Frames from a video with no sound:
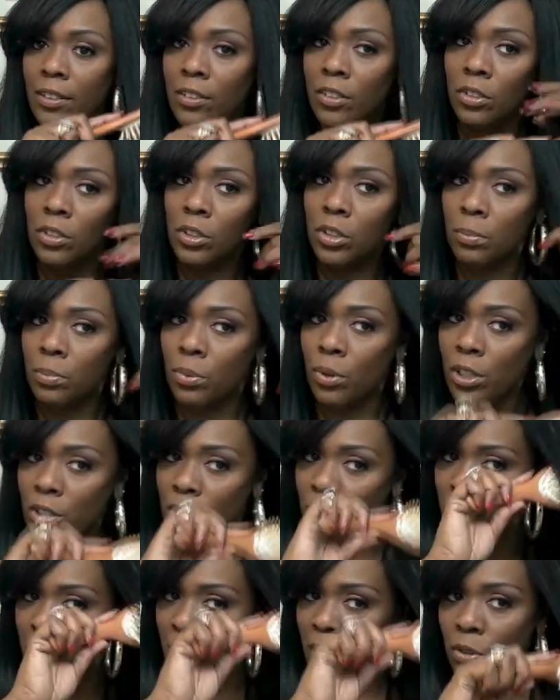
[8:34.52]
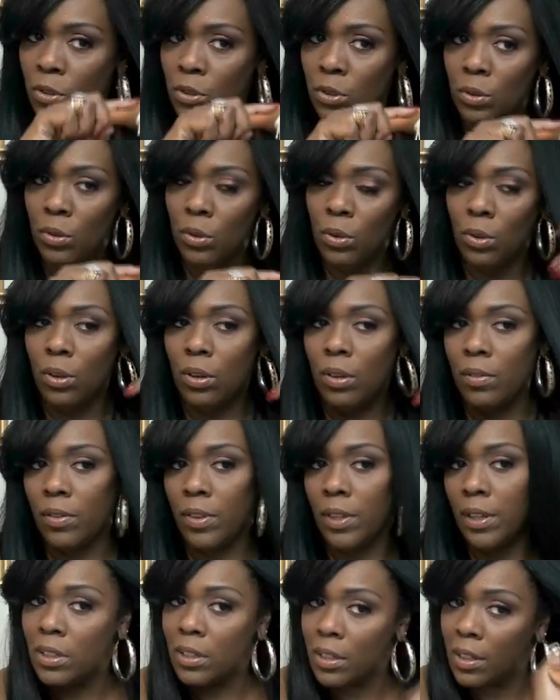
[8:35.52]
just the brush and make sure all
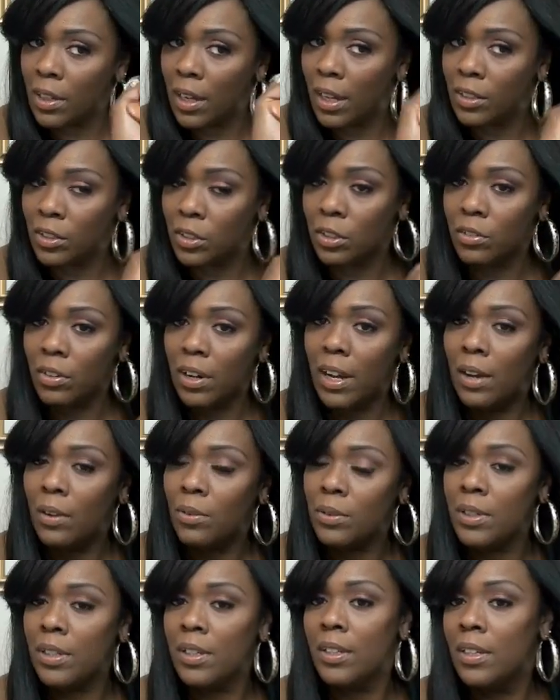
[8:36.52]
the, the knots are out